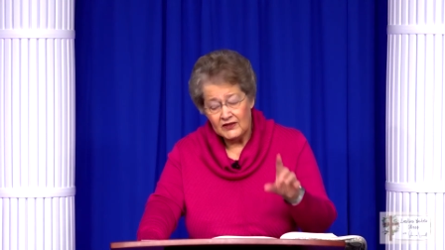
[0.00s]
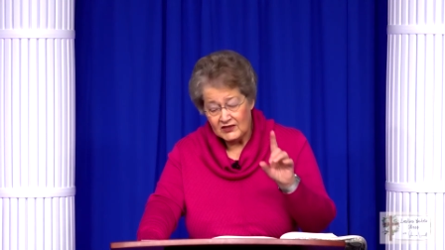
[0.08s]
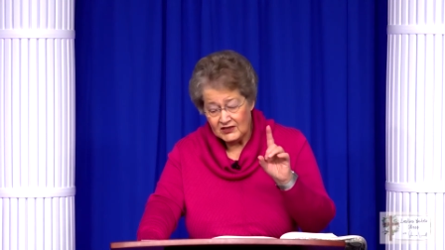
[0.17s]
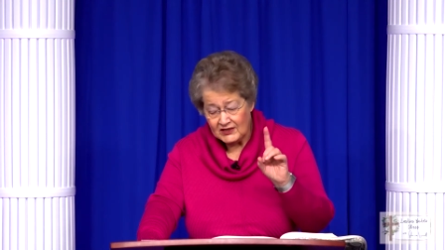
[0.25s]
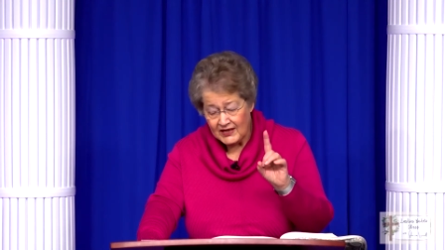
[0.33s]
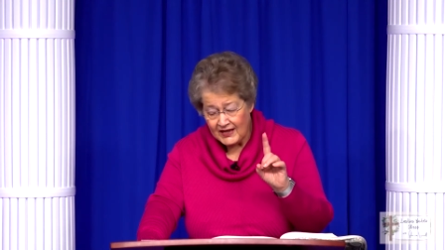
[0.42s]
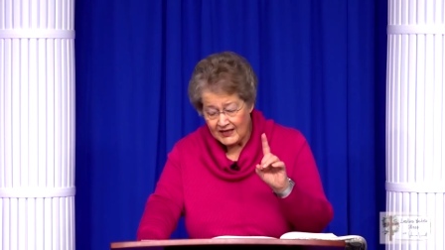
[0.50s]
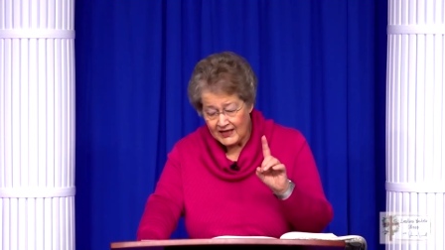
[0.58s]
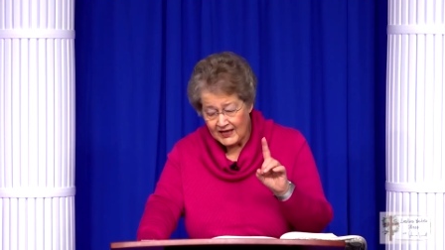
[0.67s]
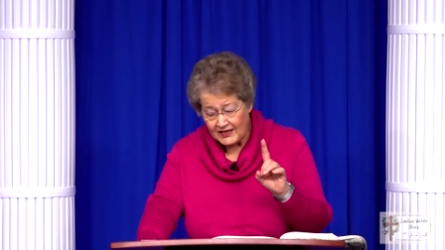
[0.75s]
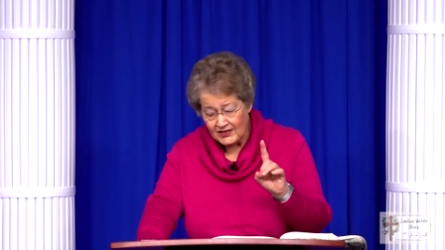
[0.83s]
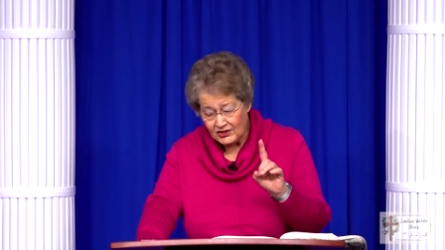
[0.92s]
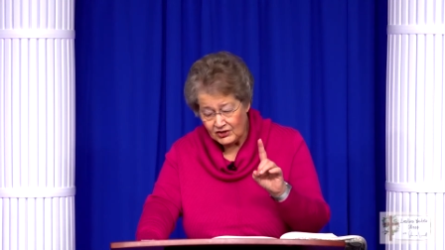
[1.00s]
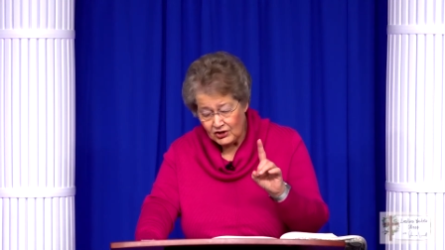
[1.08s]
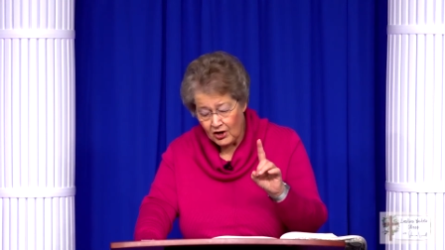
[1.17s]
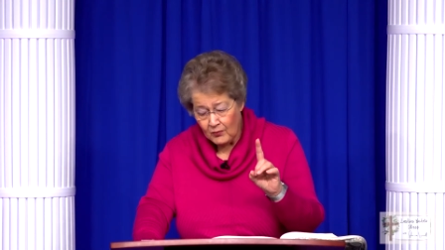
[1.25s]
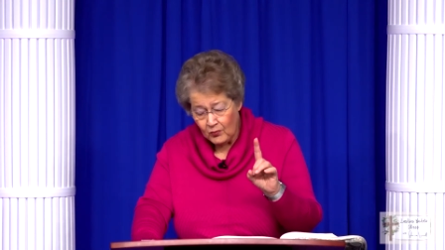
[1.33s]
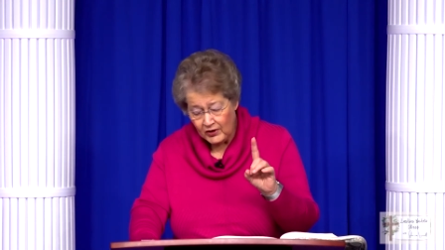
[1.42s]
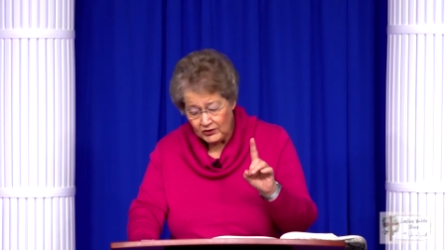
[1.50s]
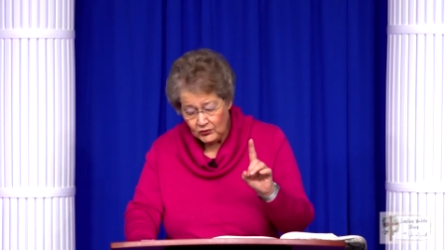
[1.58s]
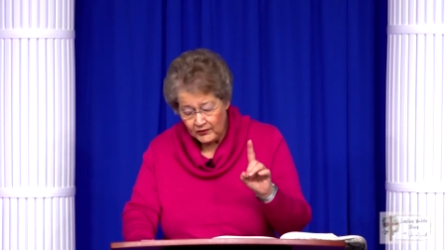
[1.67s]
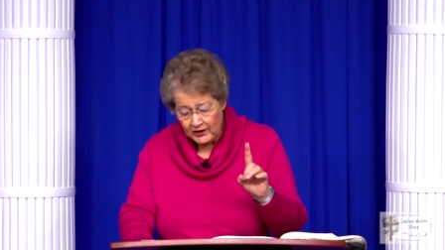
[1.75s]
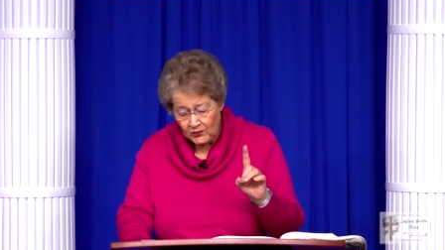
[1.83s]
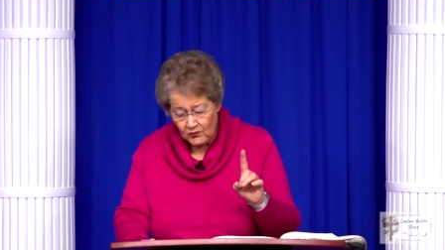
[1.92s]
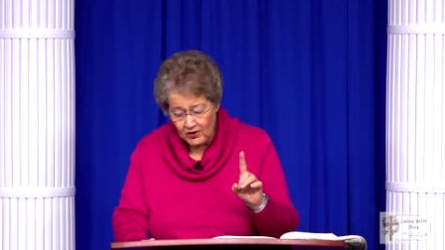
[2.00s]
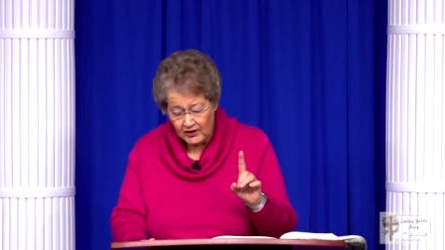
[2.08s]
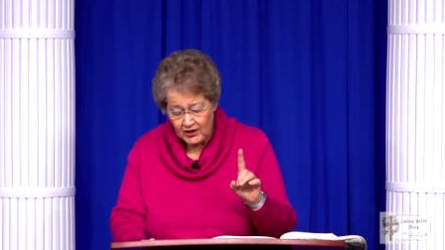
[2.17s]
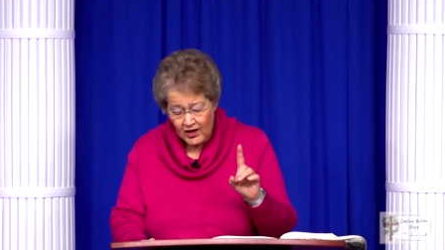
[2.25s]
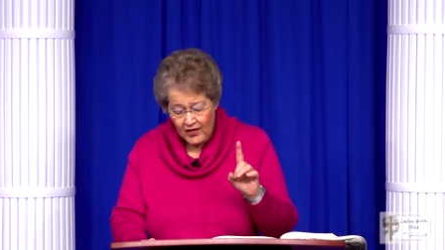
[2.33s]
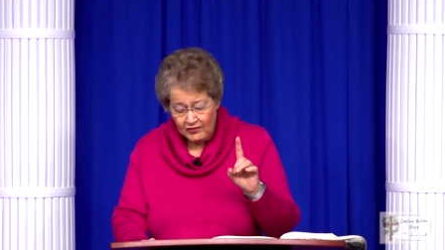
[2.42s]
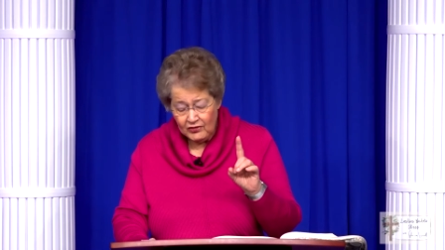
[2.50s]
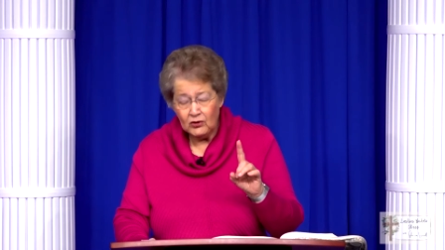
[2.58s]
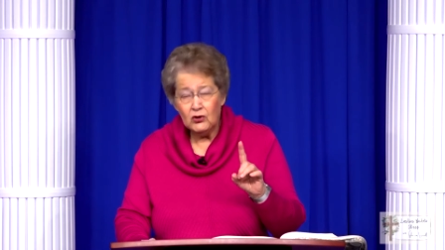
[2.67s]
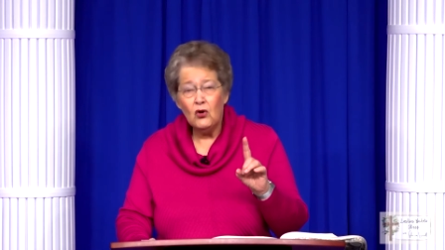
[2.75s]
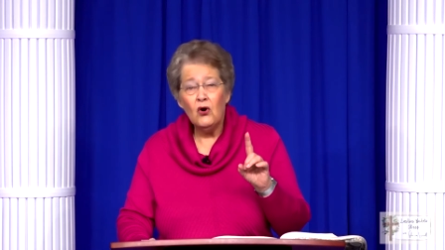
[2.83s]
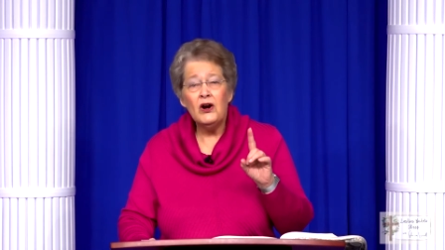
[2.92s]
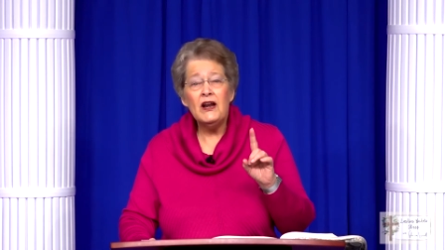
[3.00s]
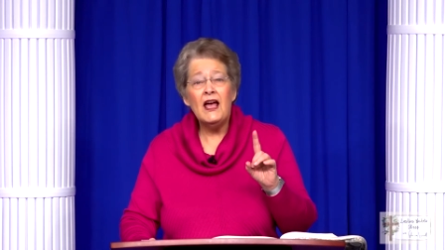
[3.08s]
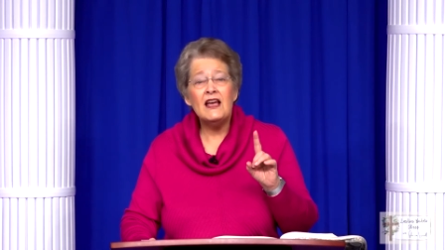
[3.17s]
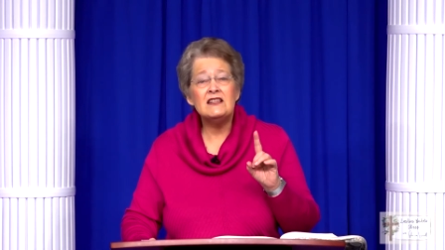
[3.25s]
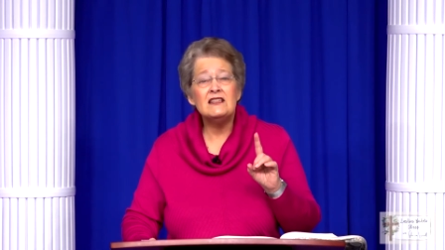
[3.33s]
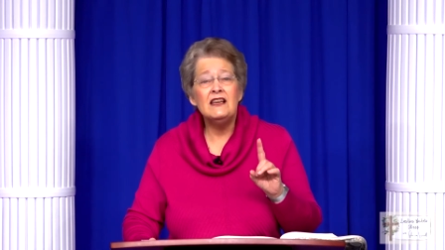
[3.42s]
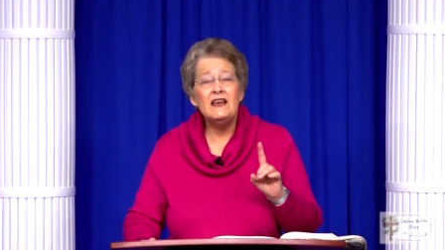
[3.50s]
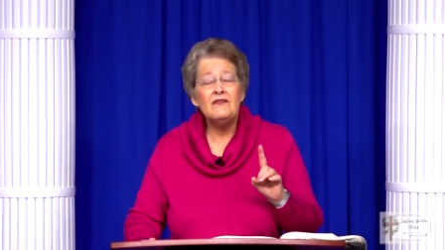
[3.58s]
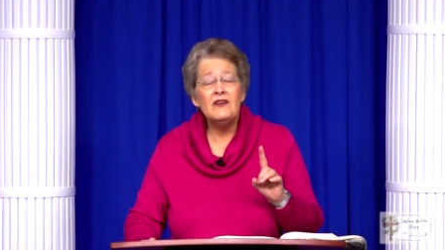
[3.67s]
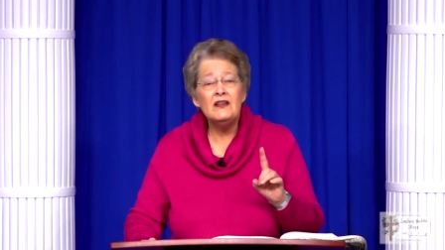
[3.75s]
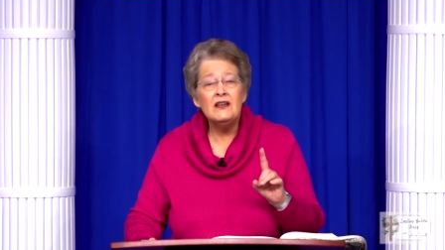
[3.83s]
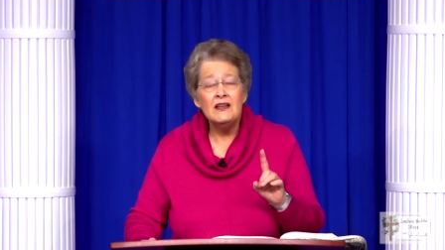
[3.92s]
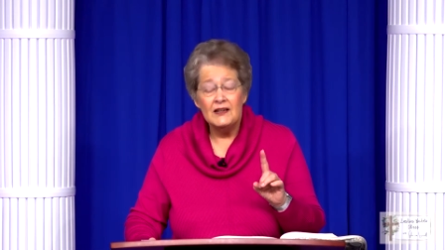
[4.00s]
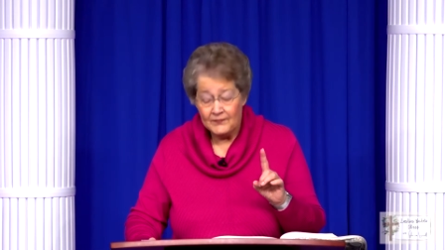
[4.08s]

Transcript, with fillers: said this Job 121 The Lord has given